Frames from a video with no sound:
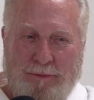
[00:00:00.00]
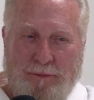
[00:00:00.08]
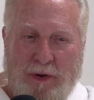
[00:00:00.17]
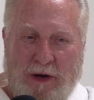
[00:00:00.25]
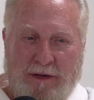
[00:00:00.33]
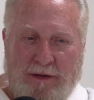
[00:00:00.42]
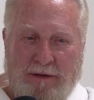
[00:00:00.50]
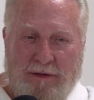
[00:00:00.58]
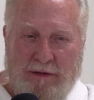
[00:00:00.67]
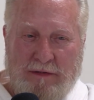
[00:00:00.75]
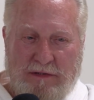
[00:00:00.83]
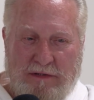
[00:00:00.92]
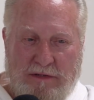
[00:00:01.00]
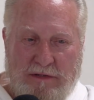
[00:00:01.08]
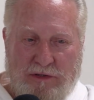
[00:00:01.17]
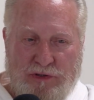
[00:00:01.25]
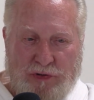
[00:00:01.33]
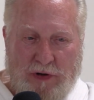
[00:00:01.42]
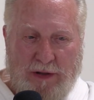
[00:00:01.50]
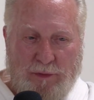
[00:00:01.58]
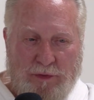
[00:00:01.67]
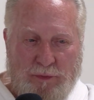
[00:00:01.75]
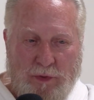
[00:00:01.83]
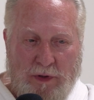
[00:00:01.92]
But training
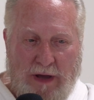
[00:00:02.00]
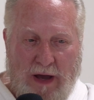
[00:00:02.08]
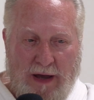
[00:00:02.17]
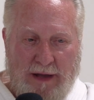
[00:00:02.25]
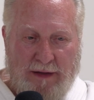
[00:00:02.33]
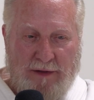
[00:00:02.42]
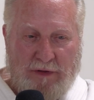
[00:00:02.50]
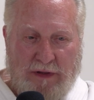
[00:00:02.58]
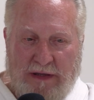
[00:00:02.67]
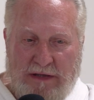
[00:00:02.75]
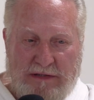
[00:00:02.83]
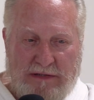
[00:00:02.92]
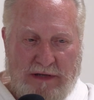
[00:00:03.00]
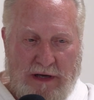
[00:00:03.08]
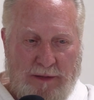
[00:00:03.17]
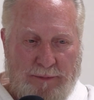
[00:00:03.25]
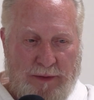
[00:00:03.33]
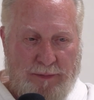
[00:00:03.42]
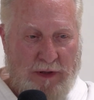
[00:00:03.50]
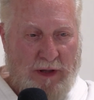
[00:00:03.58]
with really high-level Ki Society people